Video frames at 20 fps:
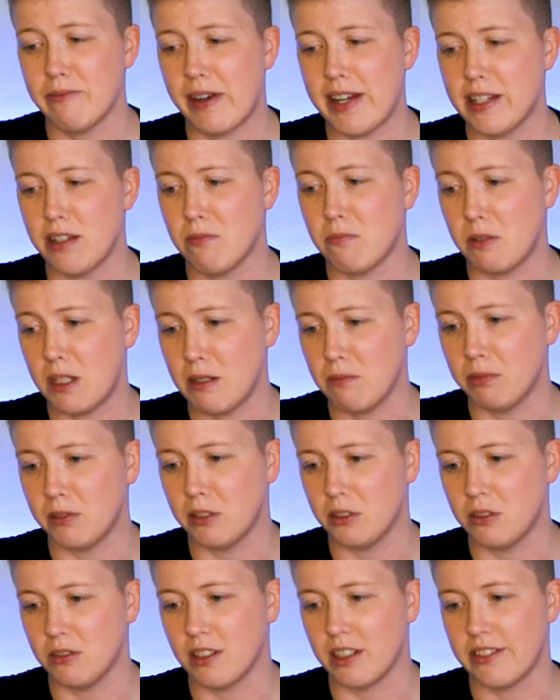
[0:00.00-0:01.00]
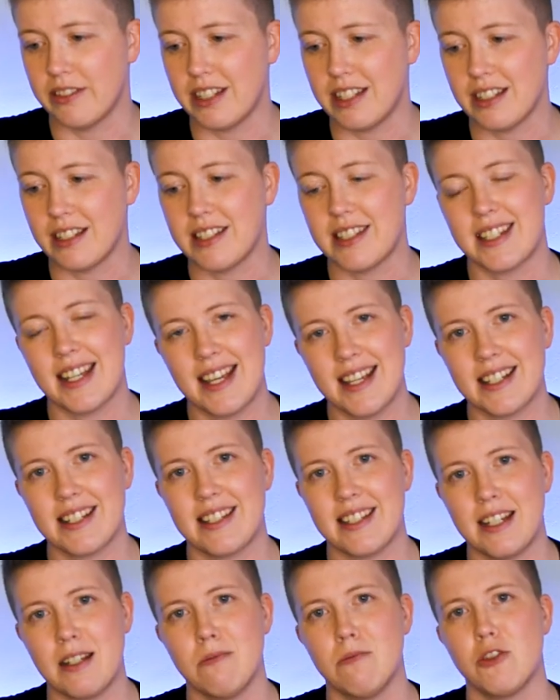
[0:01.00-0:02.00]
minded people who are the exact
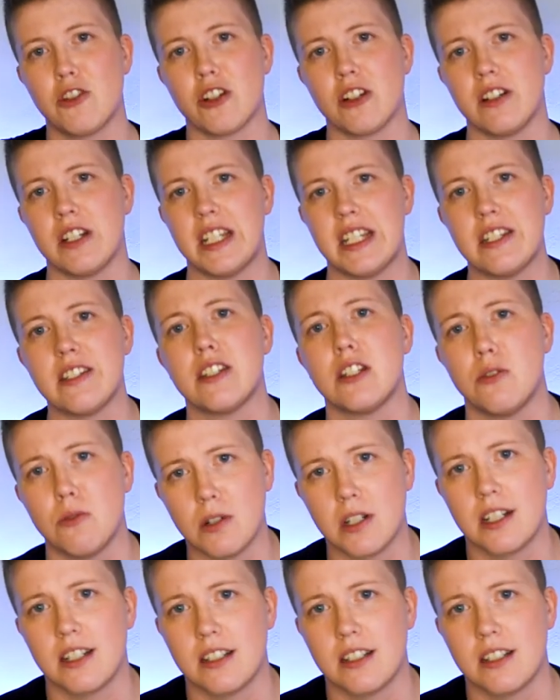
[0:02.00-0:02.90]
same journey as you are